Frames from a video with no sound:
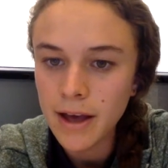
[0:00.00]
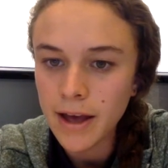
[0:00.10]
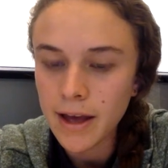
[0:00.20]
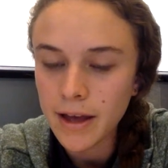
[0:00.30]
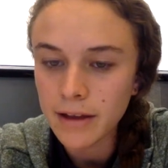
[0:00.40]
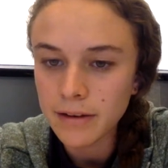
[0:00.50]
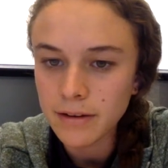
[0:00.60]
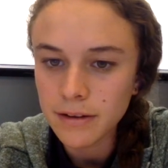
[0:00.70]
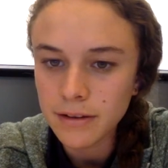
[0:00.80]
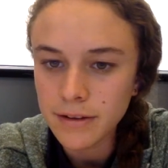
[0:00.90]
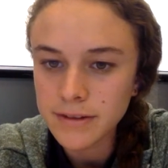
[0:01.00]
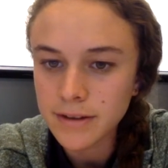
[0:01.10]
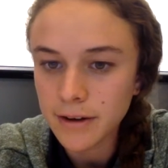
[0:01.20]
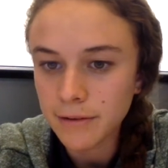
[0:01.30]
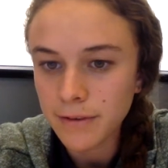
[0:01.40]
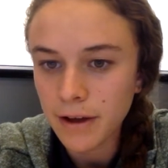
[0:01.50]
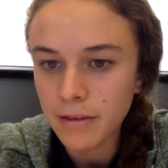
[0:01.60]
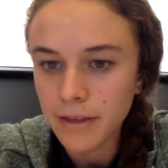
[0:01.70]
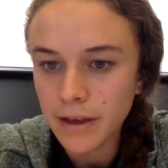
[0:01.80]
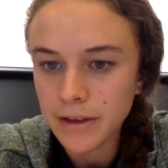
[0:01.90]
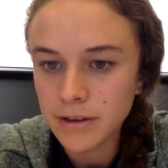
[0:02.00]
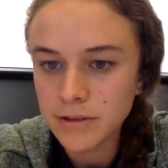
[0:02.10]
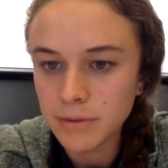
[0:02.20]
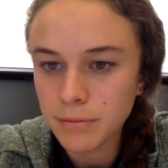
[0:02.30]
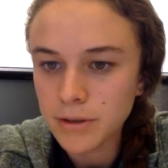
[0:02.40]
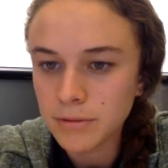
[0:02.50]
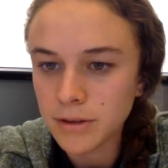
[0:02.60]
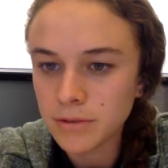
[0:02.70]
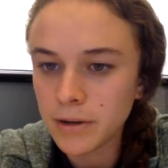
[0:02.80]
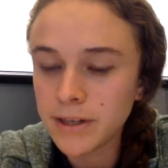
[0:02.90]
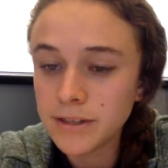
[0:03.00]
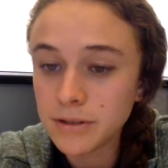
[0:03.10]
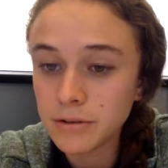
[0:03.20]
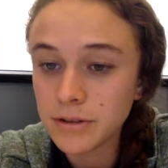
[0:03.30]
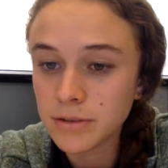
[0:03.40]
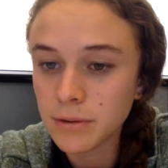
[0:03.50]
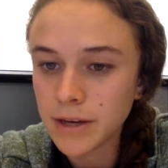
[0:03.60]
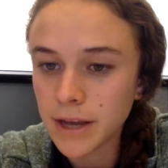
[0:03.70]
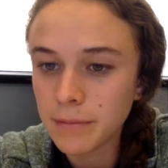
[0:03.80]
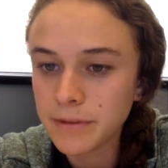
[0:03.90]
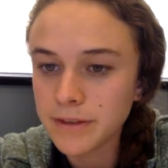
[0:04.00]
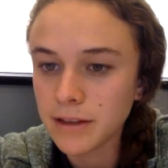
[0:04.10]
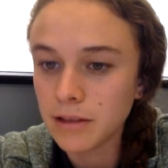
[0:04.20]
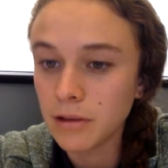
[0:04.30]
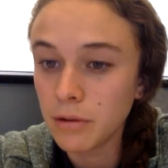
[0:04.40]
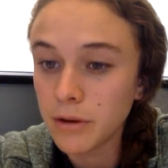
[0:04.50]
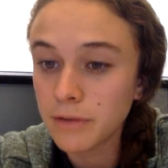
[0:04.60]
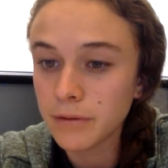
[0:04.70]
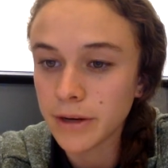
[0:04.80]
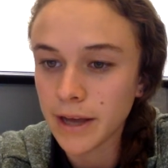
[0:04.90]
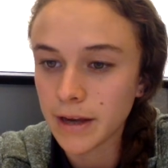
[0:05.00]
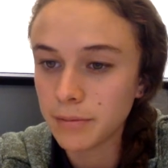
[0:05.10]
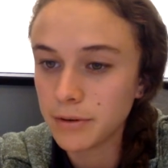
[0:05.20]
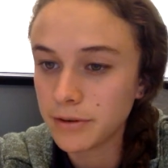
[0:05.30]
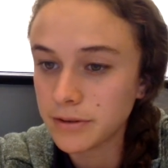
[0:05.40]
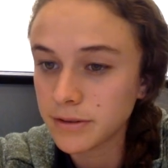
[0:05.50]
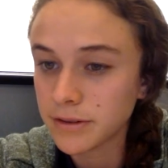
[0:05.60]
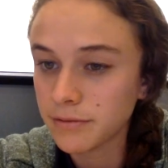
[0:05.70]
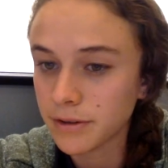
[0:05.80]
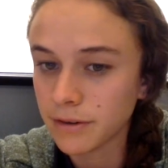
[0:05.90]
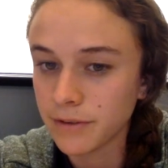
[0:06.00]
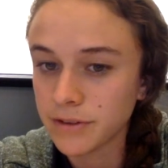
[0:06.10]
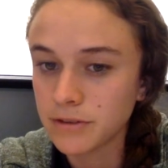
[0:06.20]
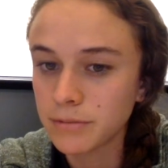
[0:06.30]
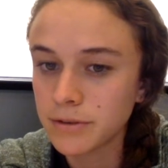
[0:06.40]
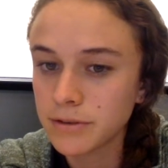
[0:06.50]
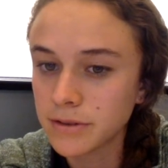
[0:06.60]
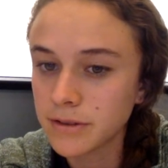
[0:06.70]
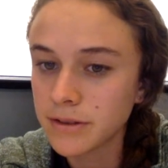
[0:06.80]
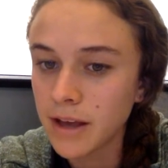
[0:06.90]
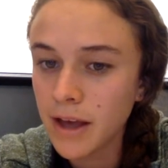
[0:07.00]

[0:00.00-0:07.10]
And this study found that yields were between 22 and 28% lower for organic producers than for conventional producers,